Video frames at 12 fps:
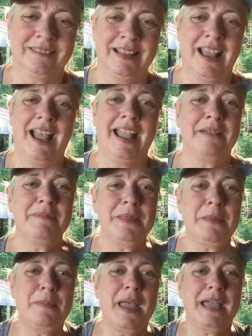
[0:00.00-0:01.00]
Hi, I'm
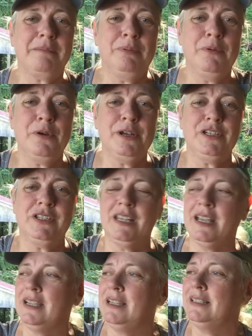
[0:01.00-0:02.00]
on the back porch.
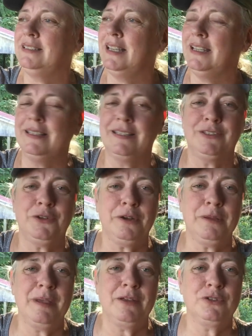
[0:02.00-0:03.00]
I'm going to tell you the
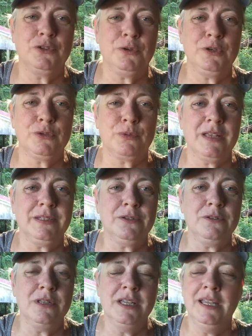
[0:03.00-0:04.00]
story about George
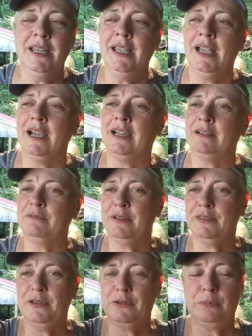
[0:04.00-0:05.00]
Russell
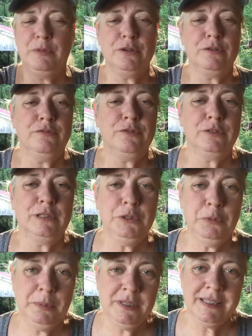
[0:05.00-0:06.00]
with those beautiful
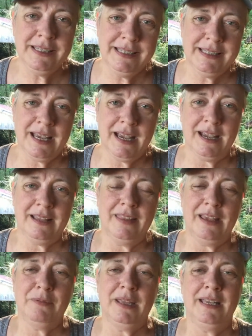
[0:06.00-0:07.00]
lupins
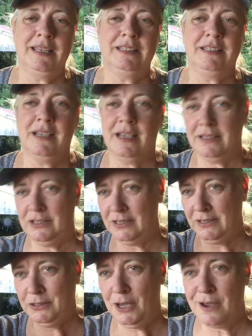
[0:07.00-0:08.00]
that we had
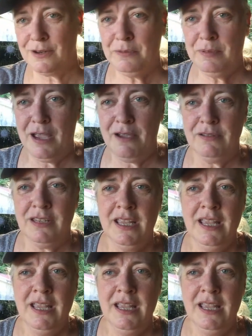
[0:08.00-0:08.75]
just talked about.